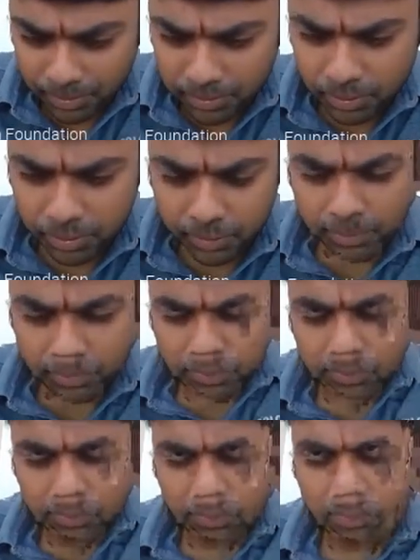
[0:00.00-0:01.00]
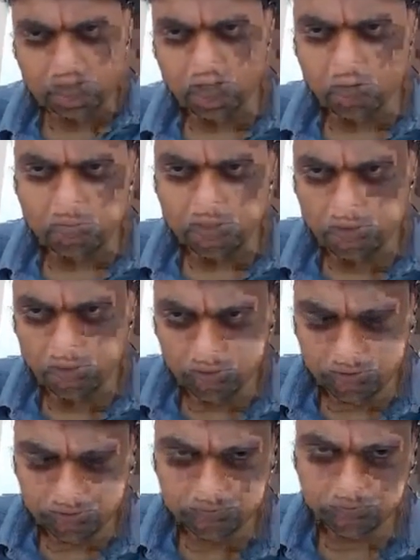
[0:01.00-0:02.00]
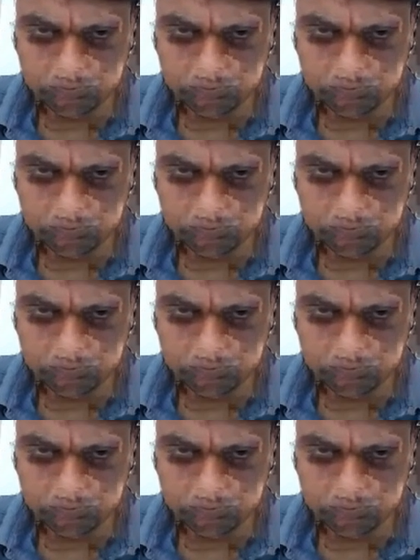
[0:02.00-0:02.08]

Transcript: So in 2016, the government thought